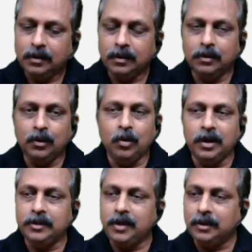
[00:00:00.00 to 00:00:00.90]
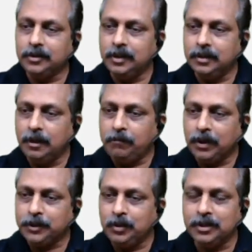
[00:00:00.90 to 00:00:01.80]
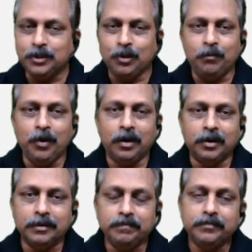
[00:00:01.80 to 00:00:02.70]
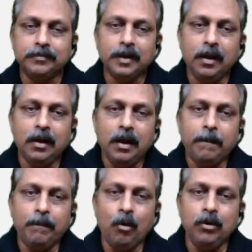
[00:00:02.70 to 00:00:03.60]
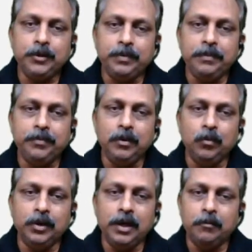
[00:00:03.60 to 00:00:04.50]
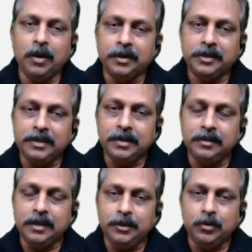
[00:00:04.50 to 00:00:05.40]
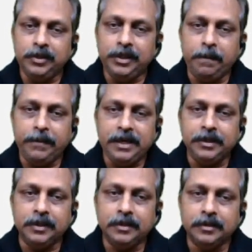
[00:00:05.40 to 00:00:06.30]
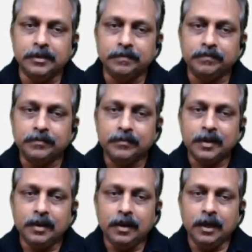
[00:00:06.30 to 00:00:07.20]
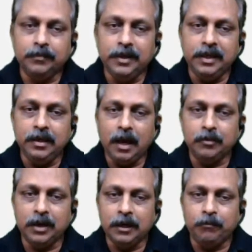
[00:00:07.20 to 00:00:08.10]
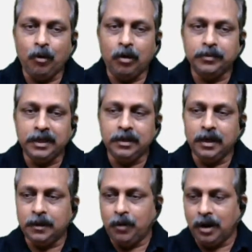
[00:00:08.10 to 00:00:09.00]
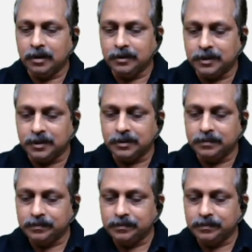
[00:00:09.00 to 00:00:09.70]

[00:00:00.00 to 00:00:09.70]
No one has answered the first one so far. Most people would have attended the union meeting if they have informed in advance.